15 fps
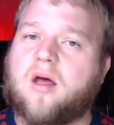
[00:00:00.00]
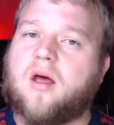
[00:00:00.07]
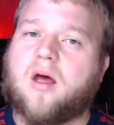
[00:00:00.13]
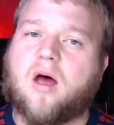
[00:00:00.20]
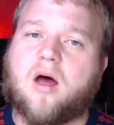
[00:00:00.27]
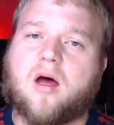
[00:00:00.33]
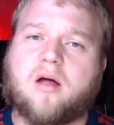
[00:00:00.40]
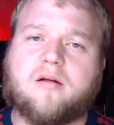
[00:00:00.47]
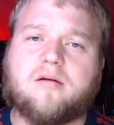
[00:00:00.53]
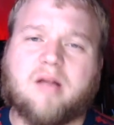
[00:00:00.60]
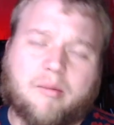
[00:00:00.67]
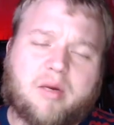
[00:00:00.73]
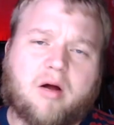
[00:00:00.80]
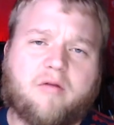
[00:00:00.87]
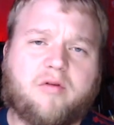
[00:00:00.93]

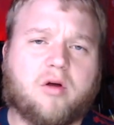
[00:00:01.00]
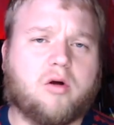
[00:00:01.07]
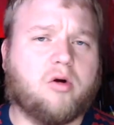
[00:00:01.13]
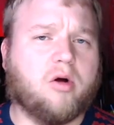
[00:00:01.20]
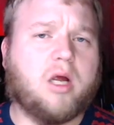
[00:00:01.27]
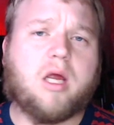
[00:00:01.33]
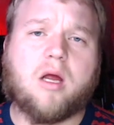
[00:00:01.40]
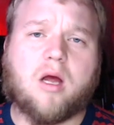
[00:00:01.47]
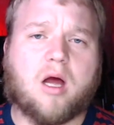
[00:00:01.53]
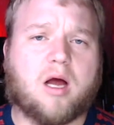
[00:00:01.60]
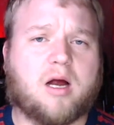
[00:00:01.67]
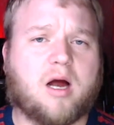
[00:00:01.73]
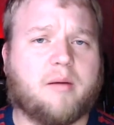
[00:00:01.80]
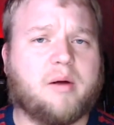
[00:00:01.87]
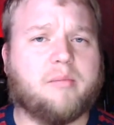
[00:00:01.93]
Let me know if you agree.
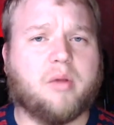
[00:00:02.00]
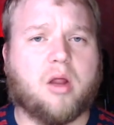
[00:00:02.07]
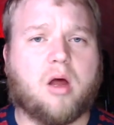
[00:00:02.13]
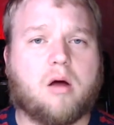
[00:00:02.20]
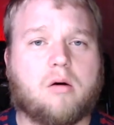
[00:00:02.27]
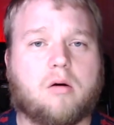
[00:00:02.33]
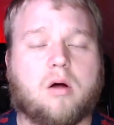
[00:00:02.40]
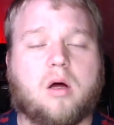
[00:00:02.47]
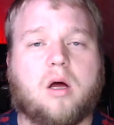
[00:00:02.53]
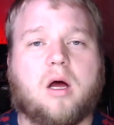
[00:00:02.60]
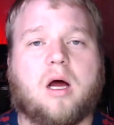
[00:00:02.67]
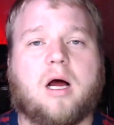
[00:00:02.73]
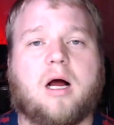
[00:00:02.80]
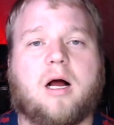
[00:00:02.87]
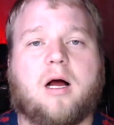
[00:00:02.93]
Comment below,
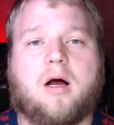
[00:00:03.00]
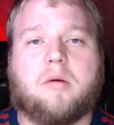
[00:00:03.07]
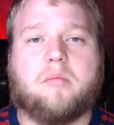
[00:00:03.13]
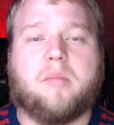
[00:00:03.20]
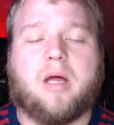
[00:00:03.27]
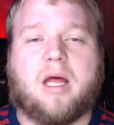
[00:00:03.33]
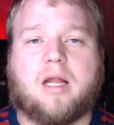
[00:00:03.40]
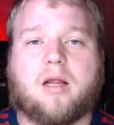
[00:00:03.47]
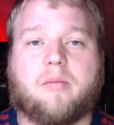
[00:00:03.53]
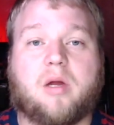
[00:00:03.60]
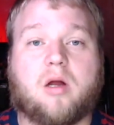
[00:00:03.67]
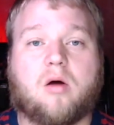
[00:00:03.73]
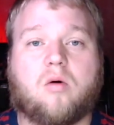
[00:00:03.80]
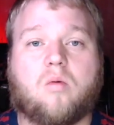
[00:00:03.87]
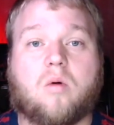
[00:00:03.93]
and let me
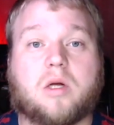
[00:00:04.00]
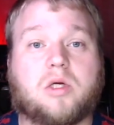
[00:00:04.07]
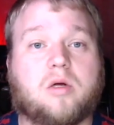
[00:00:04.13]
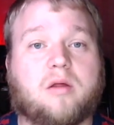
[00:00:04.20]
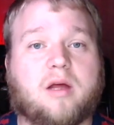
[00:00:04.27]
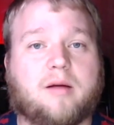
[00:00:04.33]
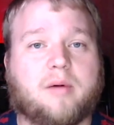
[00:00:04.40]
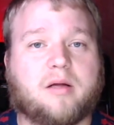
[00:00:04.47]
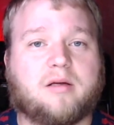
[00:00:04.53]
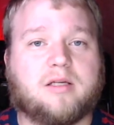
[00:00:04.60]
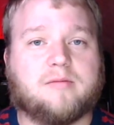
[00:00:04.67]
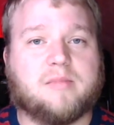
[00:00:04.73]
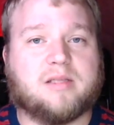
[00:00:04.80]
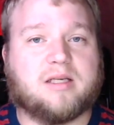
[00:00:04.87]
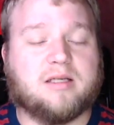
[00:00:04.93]
know what you think about these
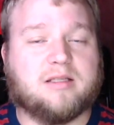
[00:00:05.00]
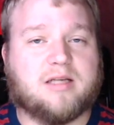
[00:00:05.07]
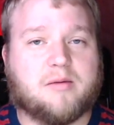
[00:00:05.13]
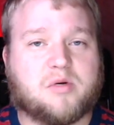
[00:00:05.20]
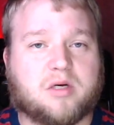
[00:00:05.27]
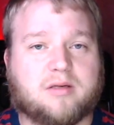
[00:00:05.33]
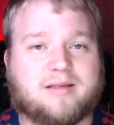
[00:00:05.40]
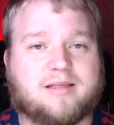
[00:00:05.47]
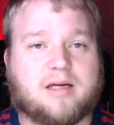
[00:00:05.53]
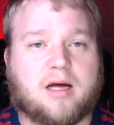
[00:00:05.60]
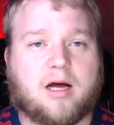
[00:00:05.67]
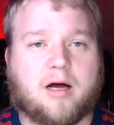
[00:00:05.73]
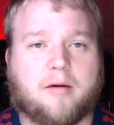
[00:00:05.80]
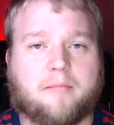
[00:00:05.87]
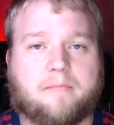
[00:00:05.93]
misconceptions.
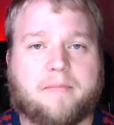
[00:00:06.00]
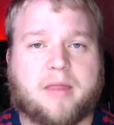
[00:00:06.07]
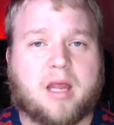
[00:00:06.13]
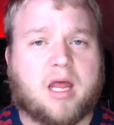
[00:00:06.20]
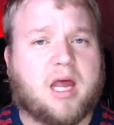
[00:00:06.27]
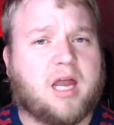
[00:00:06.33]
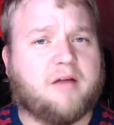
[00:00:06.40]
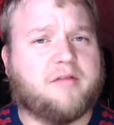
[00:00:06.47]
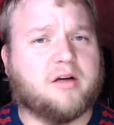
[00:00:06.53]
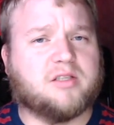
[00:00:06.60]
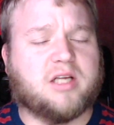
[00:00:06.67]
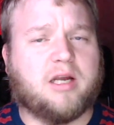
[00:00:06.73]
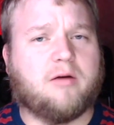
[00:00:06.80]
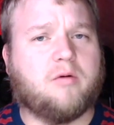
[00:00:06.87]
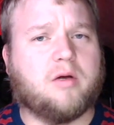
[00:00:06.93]
And if there's
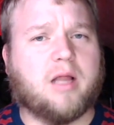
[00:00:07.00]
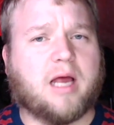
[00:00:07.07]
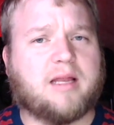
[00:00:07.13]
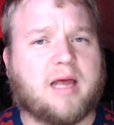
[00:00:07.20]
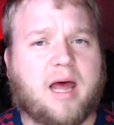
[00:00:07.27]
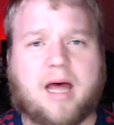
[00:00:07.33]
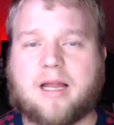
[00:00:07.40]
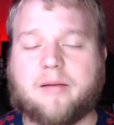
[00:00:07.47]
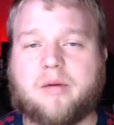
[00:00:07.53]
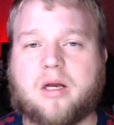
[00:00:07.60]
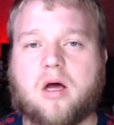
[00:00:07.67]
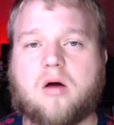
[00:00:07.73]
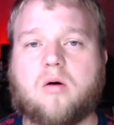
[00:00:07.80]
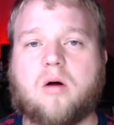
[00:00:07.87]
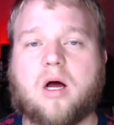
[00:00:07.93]
any we'd like to add, let me
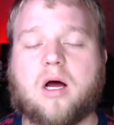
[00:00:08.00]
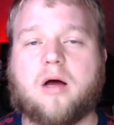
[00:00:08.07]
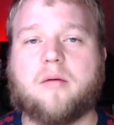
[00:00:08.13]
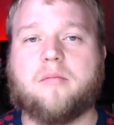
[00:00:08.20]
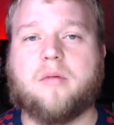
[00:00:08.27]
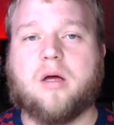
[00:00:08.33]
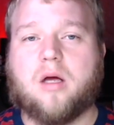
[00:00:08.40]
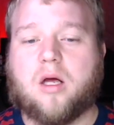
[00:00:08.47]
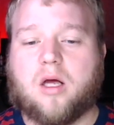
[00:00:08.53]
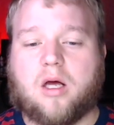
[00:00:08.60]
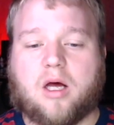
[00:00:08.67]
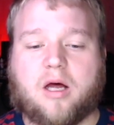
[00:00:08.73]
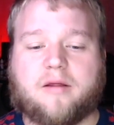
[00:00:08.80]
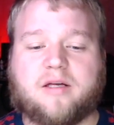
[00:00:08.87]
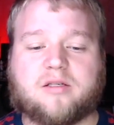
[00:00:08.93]
know.
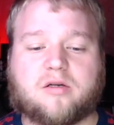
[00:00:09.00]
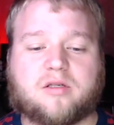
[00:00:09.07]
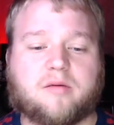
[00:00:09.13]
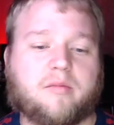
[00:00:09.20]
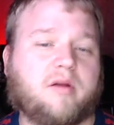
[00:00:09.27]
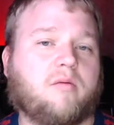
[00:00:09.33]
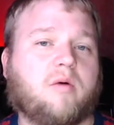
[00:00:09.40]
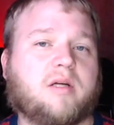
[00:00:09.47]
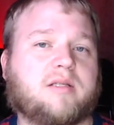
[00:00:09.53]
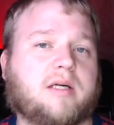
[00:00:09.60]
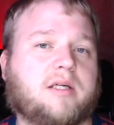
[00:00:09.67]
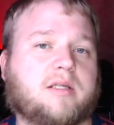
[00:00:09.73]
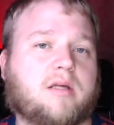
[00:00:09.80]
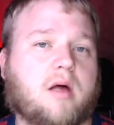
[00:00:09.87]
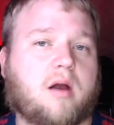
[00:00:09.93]
These are some of the ones I
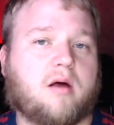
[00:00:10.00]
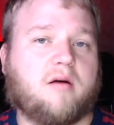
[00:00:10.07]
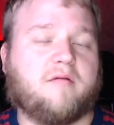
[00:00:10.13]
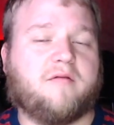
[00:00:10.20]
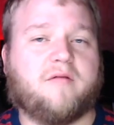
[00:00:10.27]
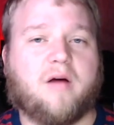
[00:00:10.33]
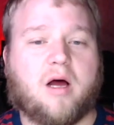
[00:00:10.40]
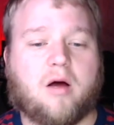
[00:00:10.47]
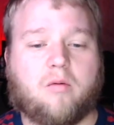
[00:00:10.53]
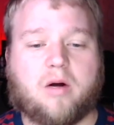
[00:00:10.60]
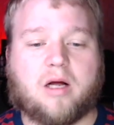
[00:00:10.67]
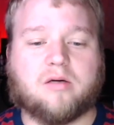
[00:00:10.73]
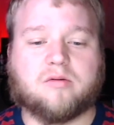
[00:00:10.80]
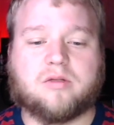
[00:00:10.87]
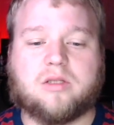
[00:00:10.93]
just thought of when
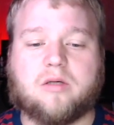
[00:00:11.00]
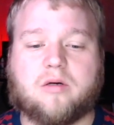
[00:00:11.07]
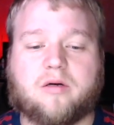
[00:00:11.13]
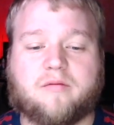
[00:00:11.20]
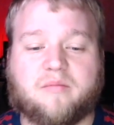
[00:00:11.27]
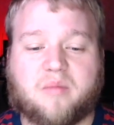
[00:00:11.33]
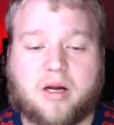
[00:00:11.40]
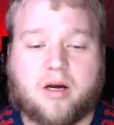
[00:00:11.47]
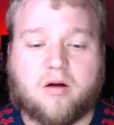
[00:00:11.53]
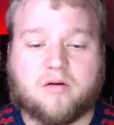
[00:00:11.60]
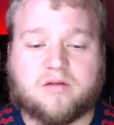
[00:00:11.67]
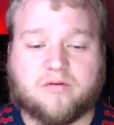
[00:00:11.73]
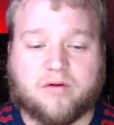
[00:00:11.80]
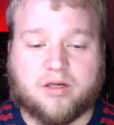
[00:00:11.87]
I was doing my notes for